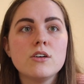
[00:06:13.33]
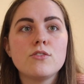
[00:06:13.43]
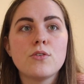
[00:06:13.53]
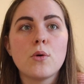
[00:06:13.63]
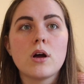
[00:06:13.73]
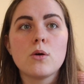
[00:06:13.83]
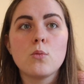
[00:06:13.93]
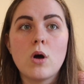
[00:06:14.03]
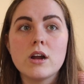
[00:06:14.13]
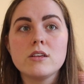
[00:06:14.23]
for
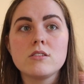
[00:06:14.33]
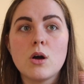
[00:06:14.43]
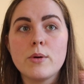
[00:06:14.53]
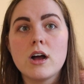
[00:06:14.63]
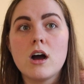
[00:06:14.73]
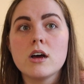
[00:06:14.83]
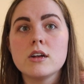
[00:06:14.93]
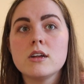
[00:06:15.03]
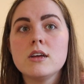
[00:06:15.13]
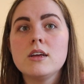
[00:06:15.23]
what is going
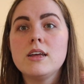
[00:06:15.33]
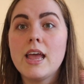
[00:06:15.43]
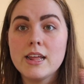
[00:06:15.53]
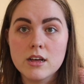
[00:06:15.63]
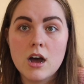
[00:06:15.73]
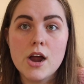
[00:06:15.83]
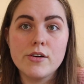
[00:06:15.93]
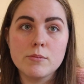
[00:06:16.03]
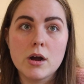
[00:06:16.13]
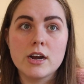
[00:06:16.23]
on in the
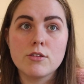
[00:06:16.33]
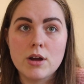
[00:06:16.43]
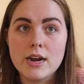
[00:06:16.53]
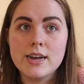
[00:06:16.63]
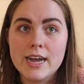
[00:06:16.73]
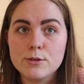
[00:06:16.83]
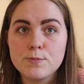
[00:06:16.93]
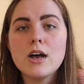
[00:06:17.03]
hiring market right now.